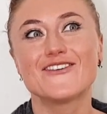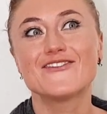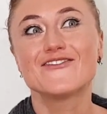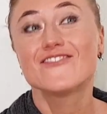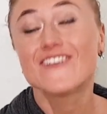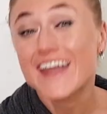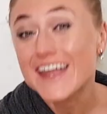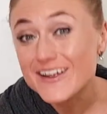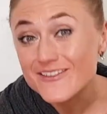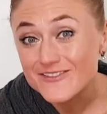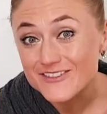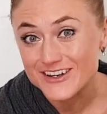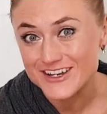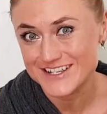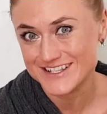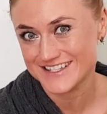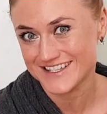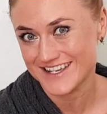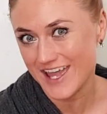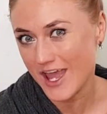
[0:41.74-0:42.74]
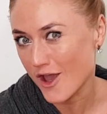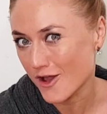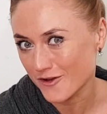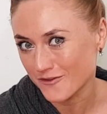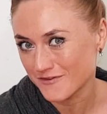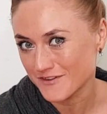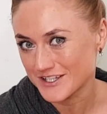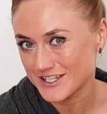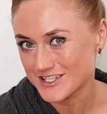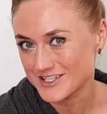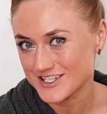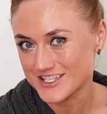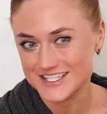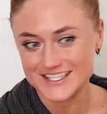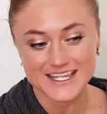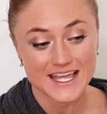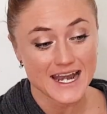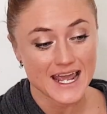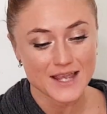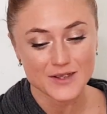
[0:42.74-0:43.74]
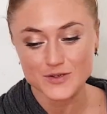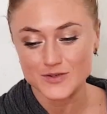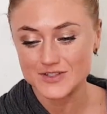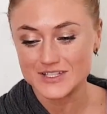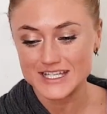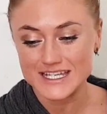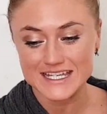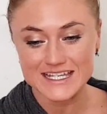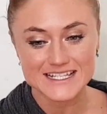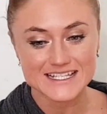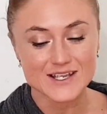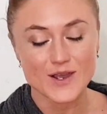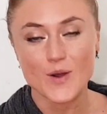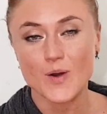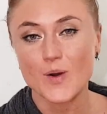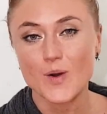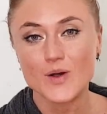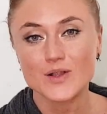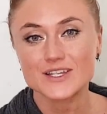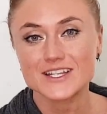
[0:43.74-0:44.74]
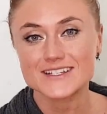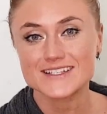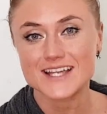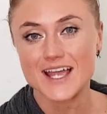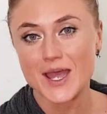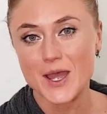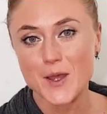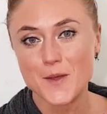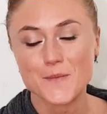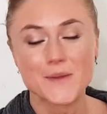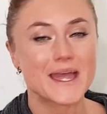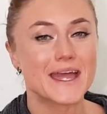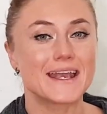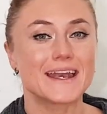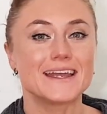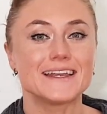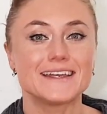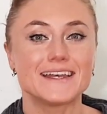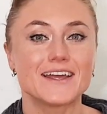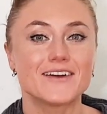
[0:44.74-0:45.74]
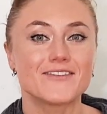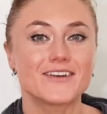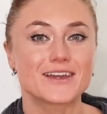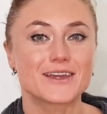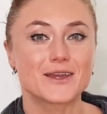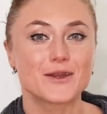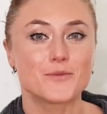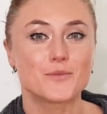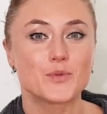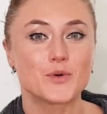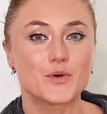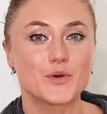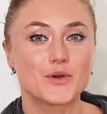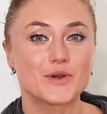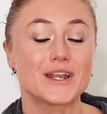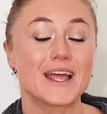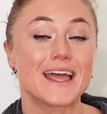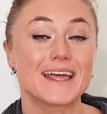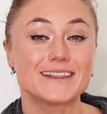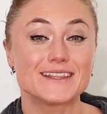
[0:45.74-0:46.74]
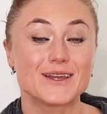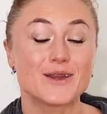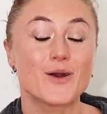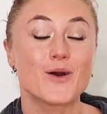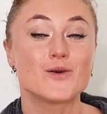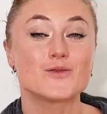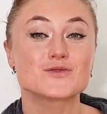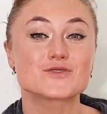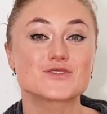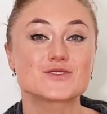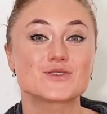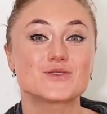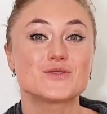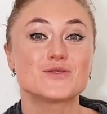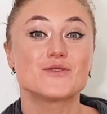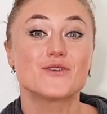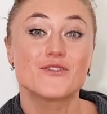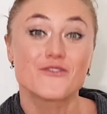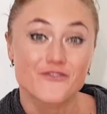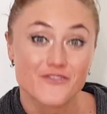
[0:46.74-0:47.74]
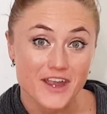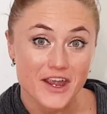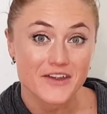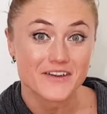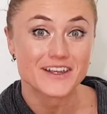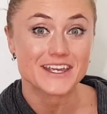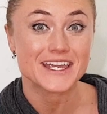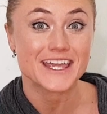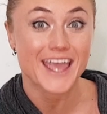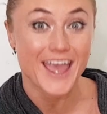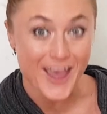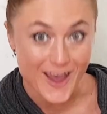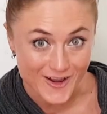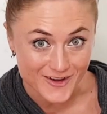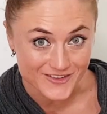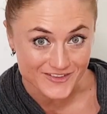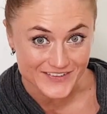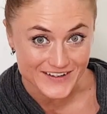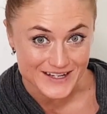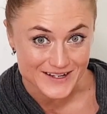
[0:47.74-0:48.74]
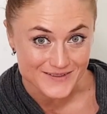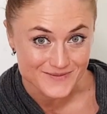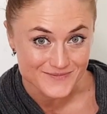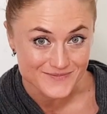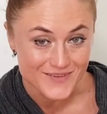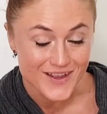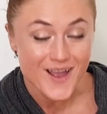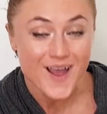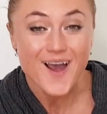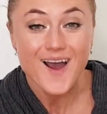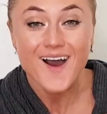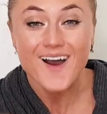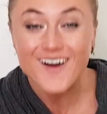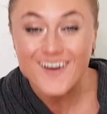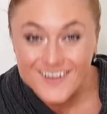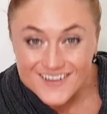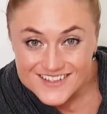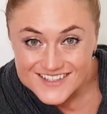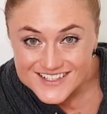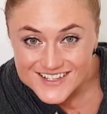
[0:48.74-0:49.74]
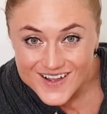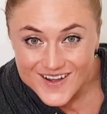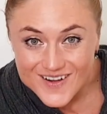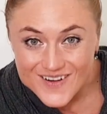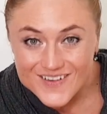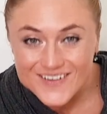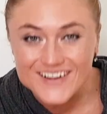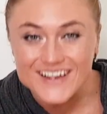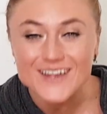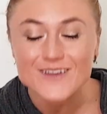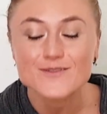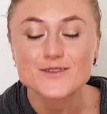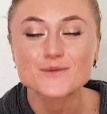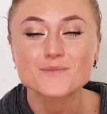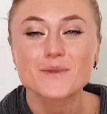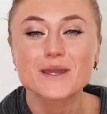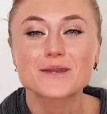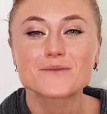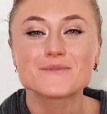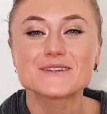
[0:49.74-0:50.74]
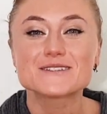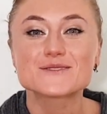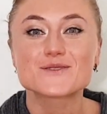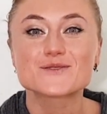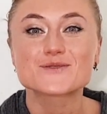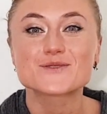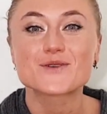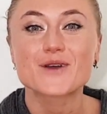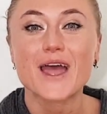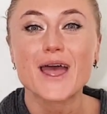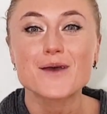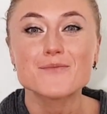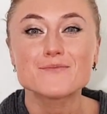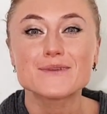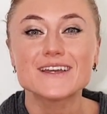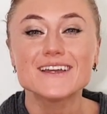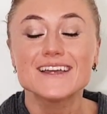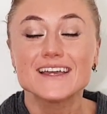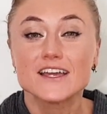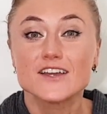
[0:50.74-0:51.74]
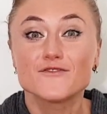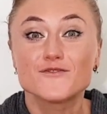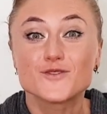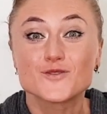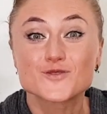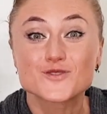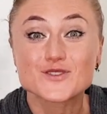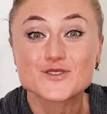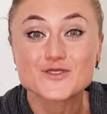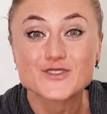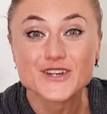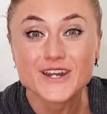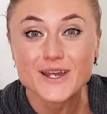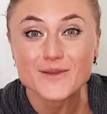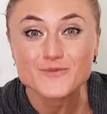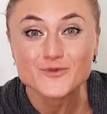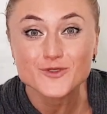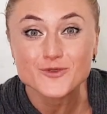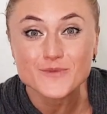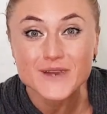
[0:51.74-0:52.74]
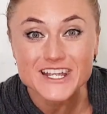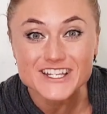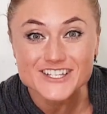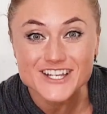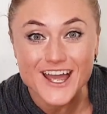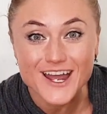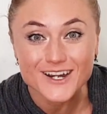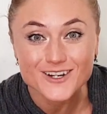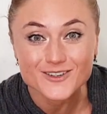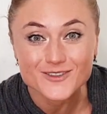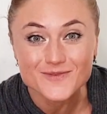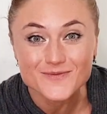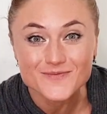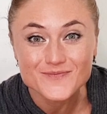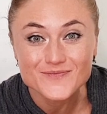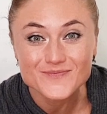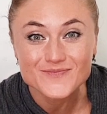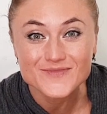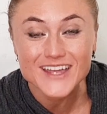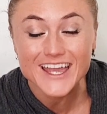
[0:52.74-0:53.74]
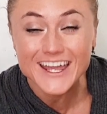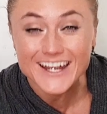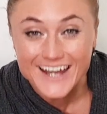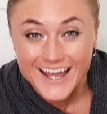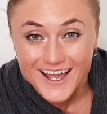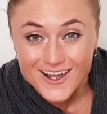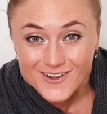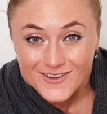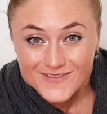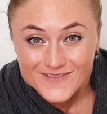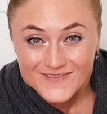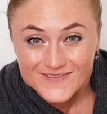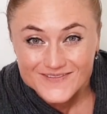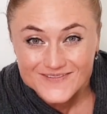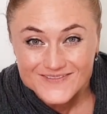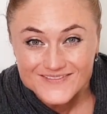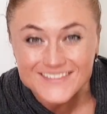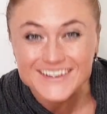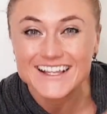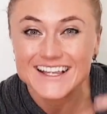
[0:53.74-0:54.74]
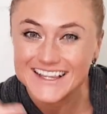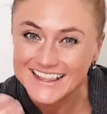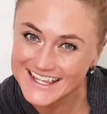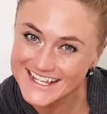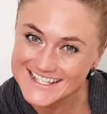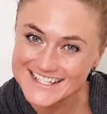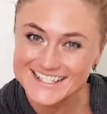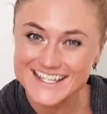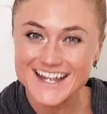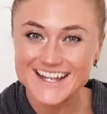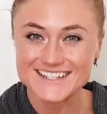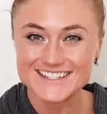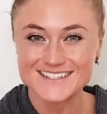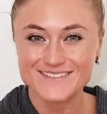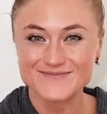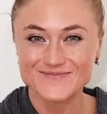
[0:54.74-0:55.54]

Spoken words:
favorite healthy dishes that I could eat all the time and I never get bored, and they're also very healthy. Also, it would make me so happy if you subscribe to my channel. And now, let's start.